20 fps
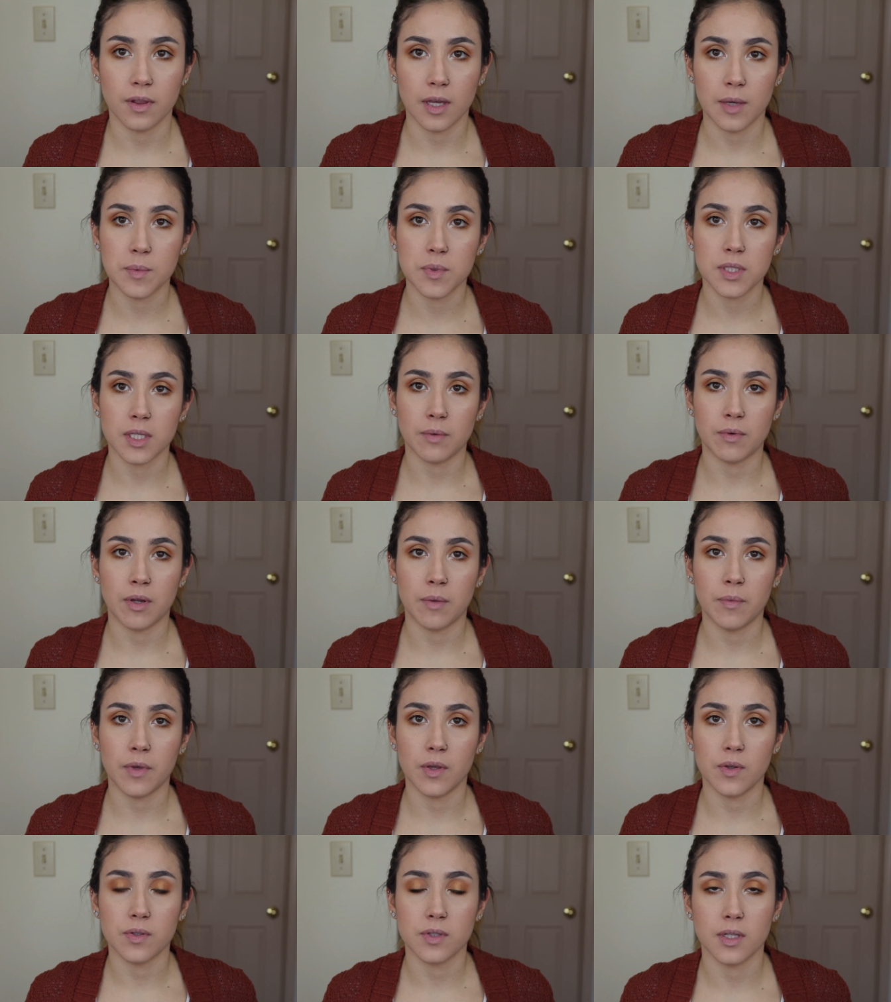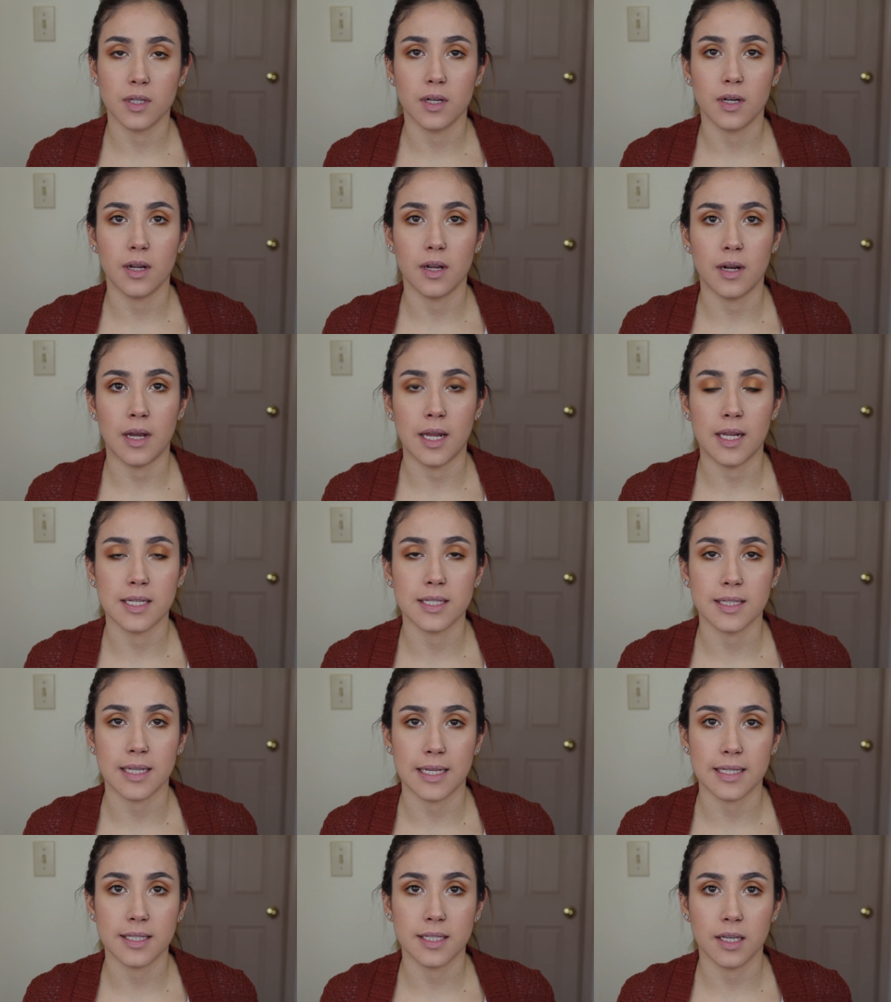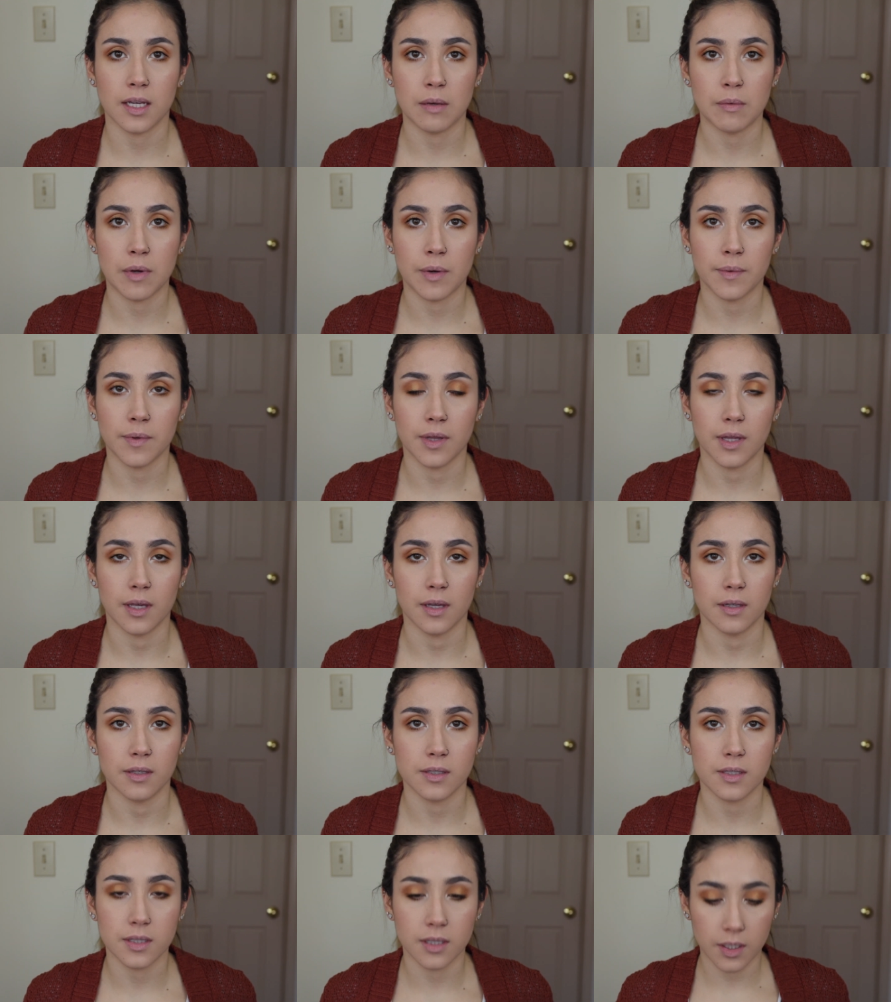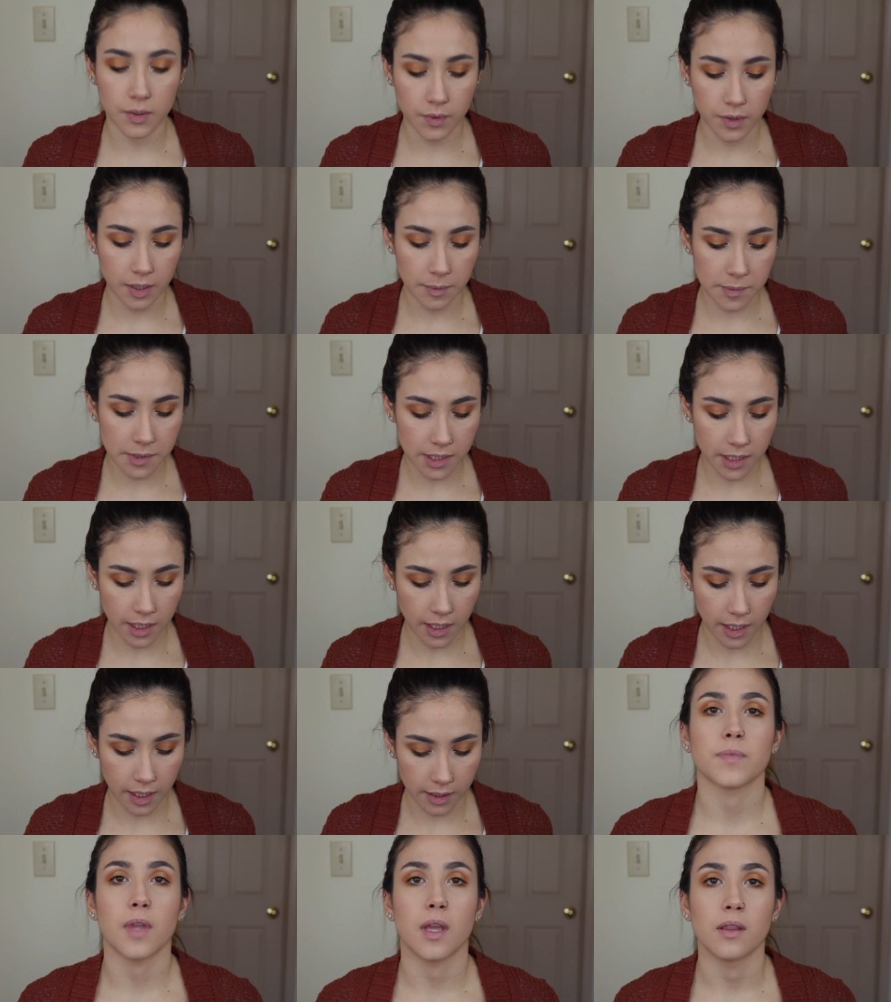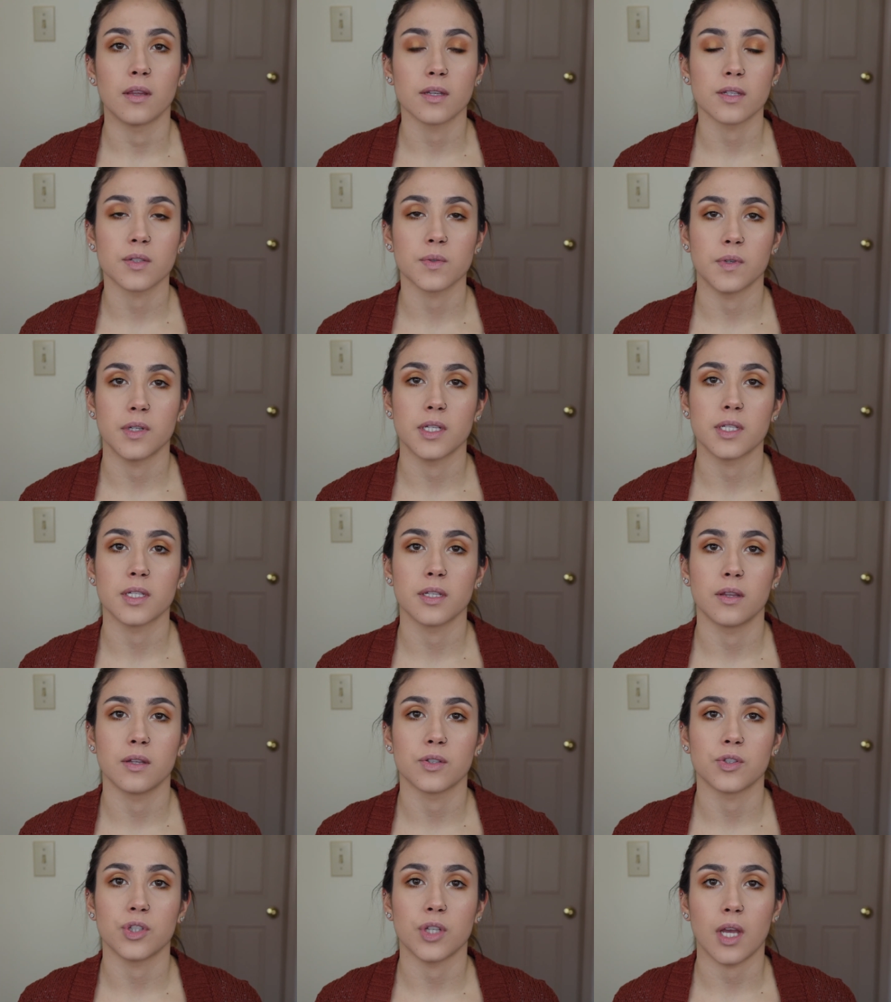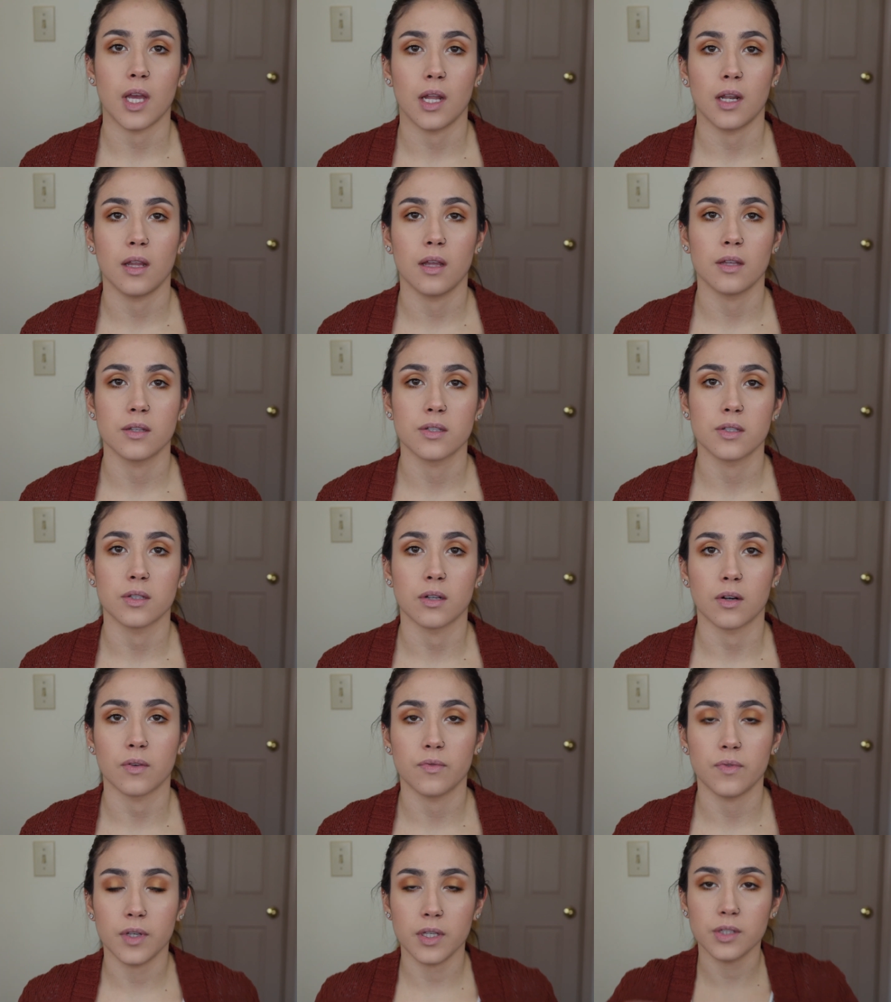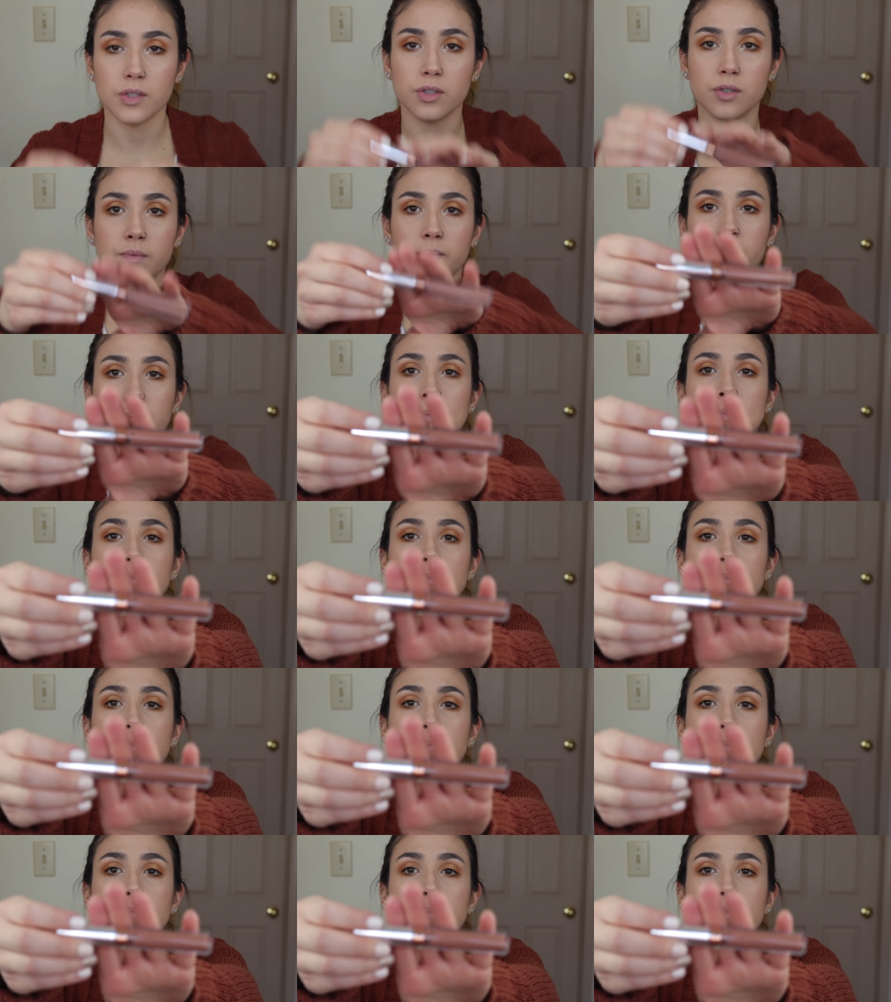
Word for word: lips, I'm going to be using an Anastasia Beverly Hills liquid lipstick, and, and this one is in the shade Starfish.